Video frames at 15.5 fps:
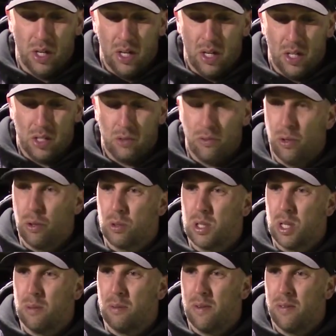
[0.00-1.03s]
It's a real
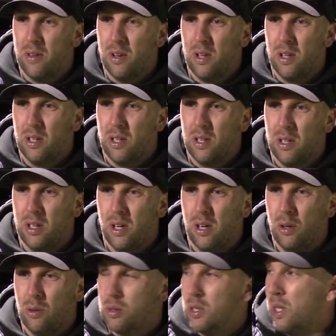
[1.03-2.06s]
team effort. The
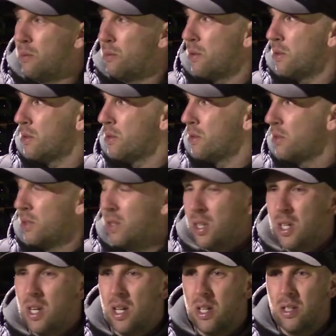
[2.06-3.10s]
whole team
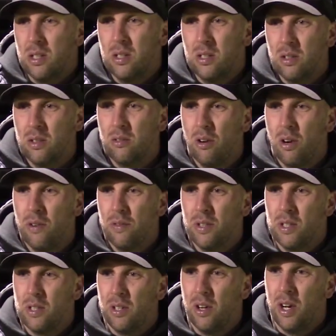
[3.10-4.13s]
is
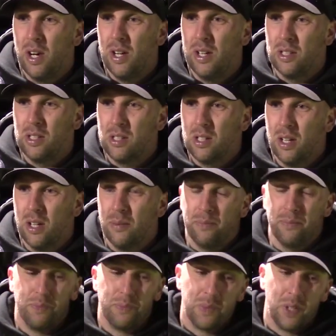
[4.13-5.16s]
grafted tonight, and
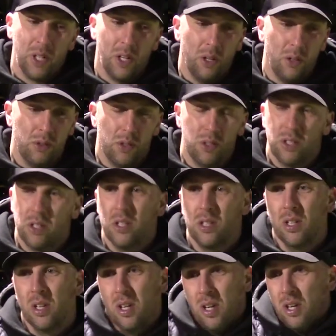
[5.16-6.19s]
just
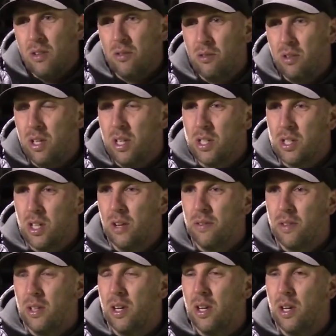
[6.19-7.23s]
really
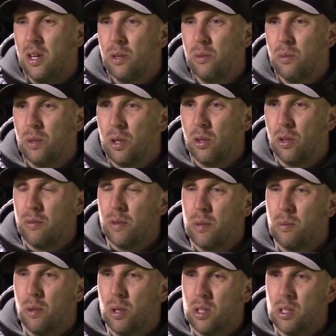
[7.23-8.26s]
chuffed that we got the 3
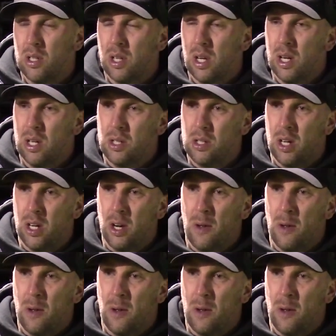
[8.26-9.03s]
points in the clean sheet.